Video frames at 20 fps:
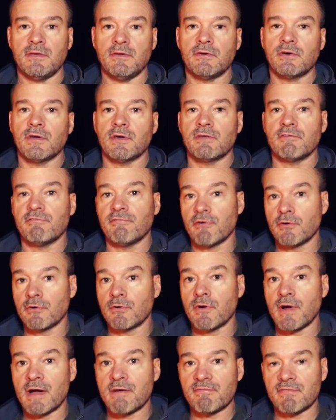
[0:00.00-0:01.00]
you can
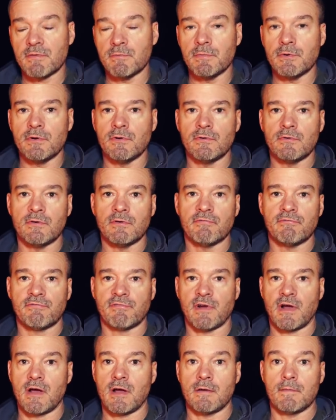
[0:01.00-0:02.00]
photograph the moon
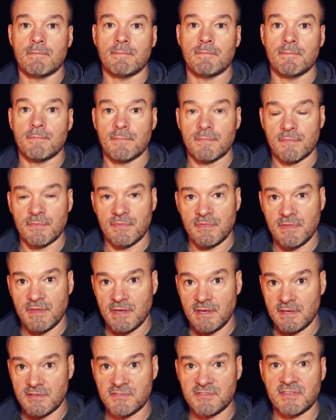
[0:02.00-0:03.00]
from
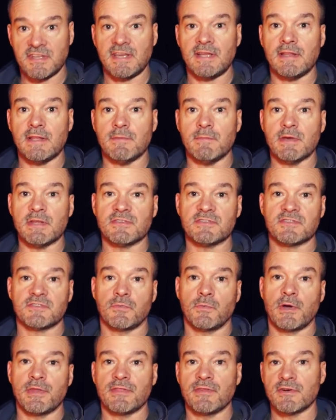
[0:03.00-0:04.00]
the city
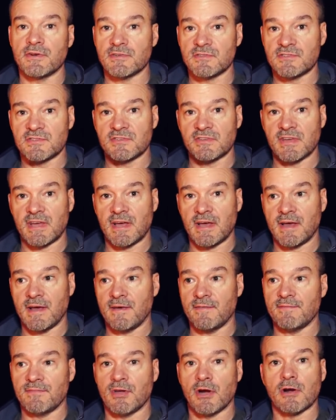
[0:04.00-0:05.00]
limits when there's
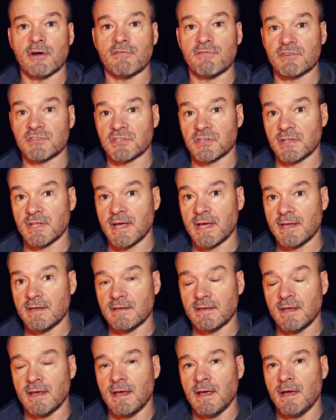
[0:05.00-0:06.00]
uh, artificial light,
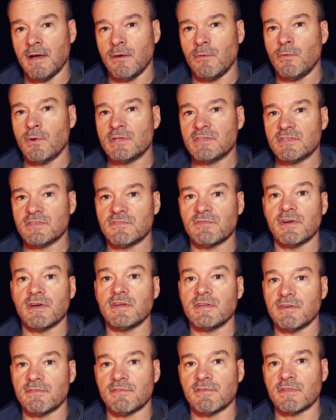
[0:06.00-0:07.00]
which is
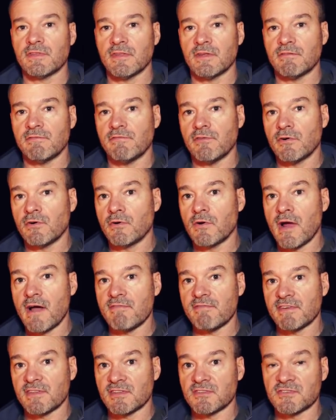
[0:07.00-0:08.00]
very different than
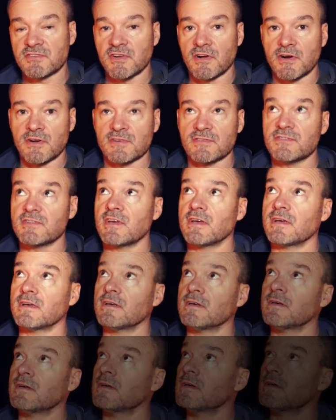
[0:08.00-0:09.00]
photographing the stars.
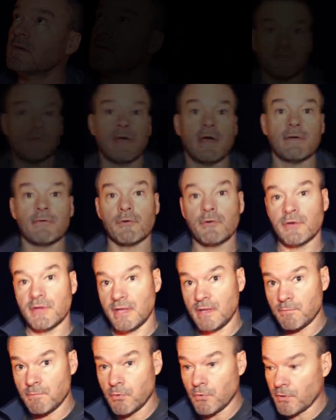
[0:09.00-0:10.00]
So now I'm going
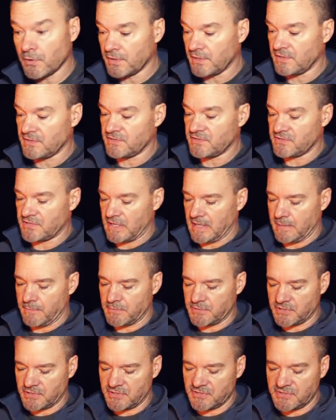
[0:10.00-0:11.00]
to import these
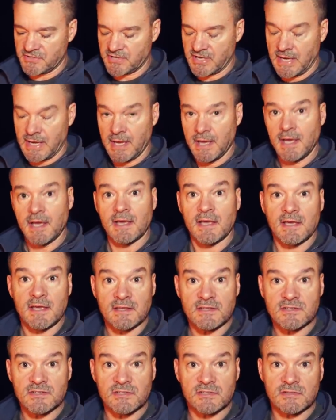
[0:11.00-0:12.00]
images
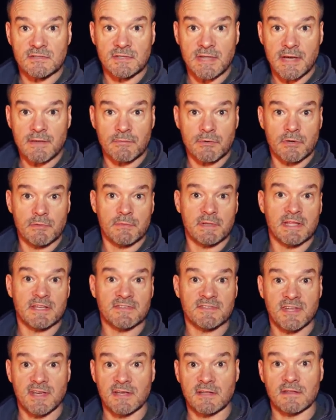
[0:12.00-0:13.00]
into Lightroom, and
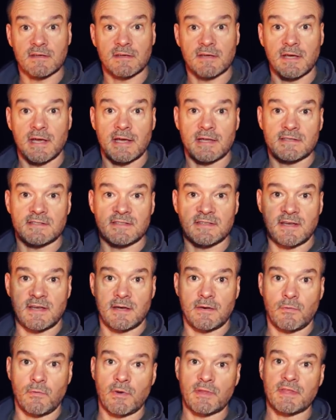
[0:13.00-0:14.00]
let's take a look at
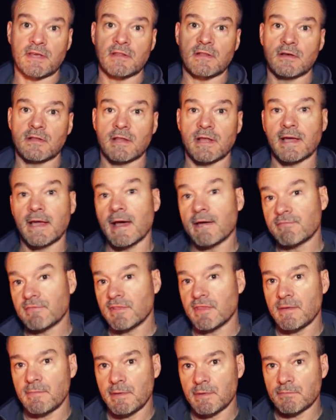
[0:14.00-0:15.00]
uh, what they look like
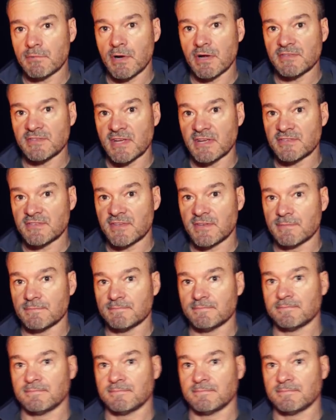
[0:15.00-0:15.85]
after they've been processed.